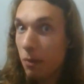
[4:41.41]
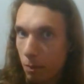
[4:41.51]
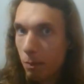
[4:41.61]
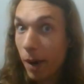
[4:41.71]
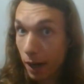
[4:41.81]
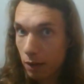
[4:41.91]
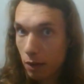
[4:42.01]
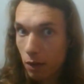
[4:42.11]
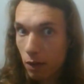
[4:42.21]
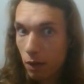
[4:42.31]
part,
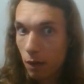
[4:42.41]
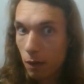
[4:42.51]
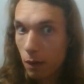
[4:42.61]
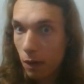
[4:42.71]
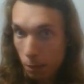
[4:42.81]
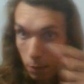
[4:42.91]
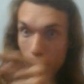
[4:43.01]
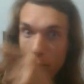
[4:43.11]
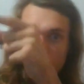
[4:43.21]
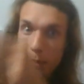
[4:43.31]
and
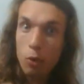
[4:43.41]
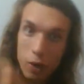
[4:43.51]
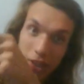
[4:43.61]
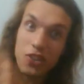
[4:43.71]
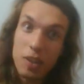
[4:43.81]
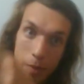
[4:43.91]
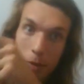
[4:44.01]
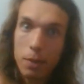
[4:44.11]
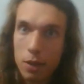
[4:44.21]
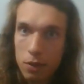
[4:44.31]
below is the more
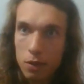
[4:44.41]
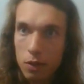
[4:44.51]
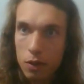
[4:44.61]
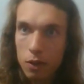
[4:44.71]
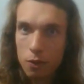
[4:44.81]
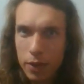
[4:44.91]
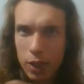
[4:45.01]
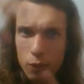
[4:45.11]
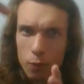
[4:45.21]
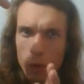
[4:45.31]
HTML part. So I
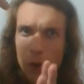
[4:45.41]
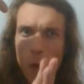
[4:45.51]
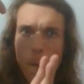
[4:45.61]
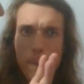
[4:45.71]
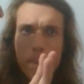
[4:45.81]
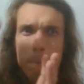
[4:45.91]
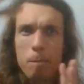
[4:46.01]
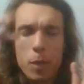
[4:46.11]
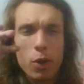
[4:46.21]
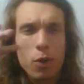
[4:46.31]
kind of,
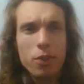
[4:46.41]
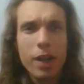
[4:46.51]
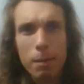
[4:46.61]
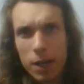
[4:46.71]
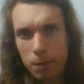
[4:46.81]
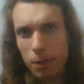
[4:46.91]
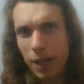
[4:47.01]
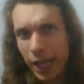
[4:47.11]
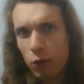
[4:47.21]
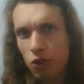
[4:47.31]
because there are multiple
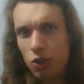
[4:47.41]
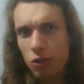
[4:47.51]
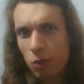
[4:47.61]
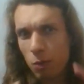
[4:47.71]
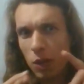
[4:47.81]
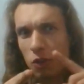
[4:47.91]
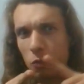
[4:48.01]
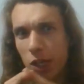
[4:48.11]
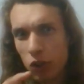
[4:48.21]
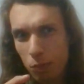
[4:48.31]
languages, there's
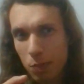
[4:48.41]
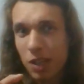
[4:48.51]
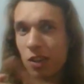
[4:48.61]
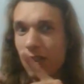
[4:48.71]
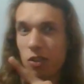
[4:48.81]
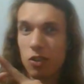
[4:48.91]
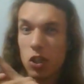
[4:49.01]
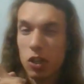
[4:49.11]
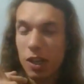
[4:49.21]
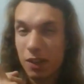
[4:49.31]
PHP,
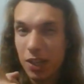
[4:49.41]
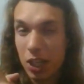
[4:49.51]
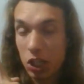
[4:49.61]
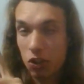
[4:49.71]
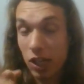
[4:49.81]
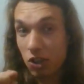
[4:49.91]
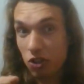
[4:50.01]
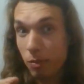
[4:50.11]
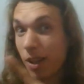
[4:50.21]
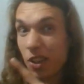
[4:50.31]
there is
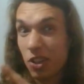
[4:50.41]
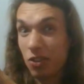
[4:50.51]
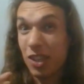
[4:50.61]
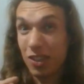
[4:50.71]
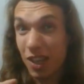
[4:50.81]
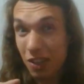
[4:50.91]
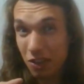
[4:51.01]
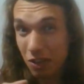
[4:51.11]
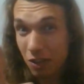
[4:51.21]
HTML, there is CSS,